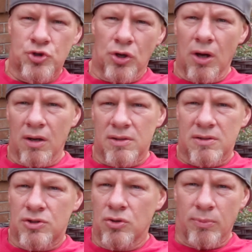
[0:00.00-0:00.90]
trucks
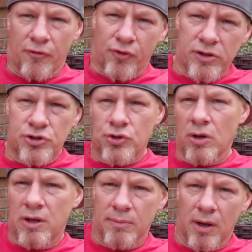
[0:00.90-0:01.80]
too, my friend's
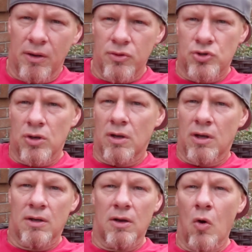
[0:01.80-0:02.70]
truck and my other truck,
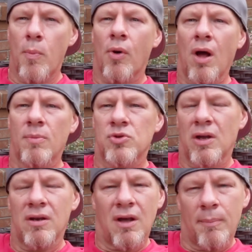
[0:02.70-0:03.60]
and no problem.
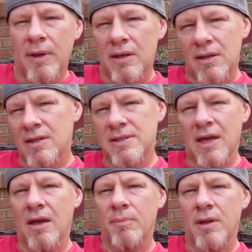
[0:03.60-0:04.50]
So I mean, this
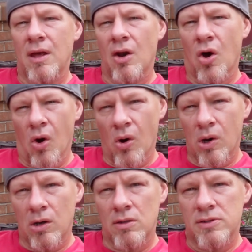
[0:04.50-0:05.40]
can't be that
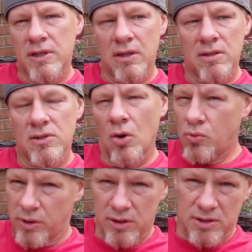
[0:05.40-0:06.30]
hard to get this O-ring